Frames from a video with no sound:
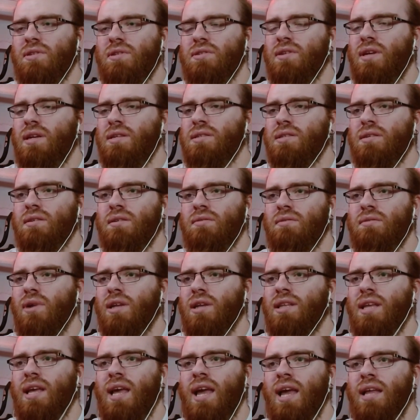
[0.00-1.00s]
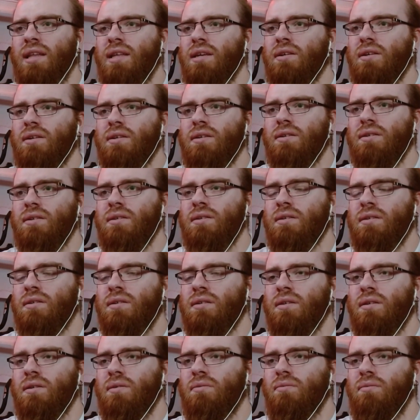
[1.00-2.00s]
Was crazy. What an ending!
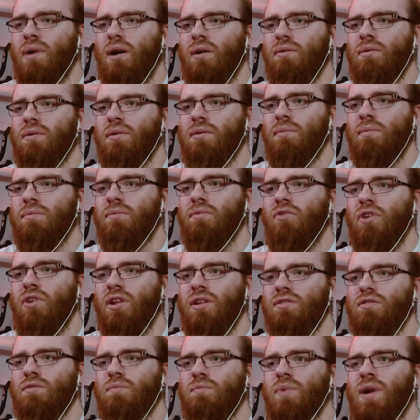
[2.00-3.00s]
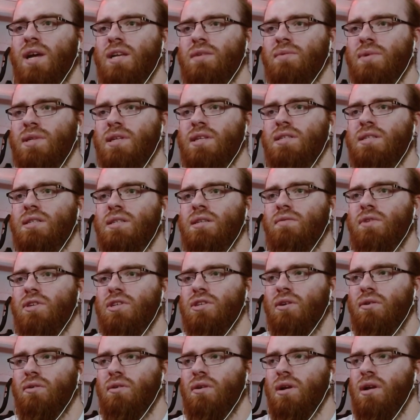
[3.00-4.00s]
Wow, I'm really surprised about this
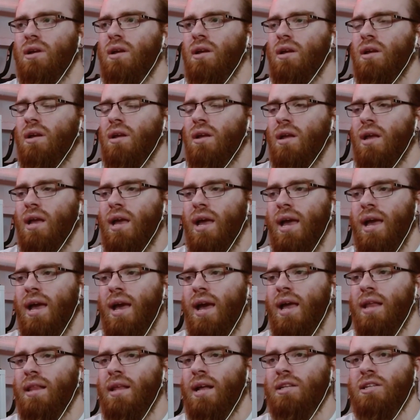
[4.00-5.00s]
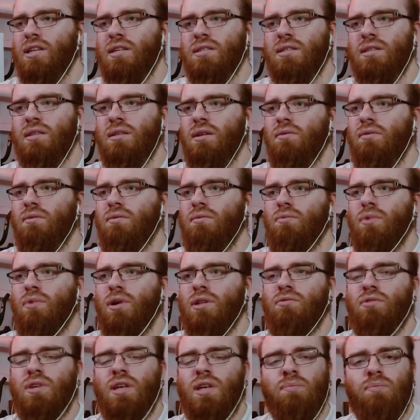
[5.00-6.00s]
TV show, and I just
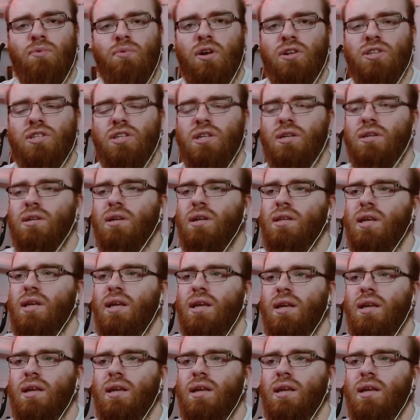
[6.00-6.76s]
want to keep watching.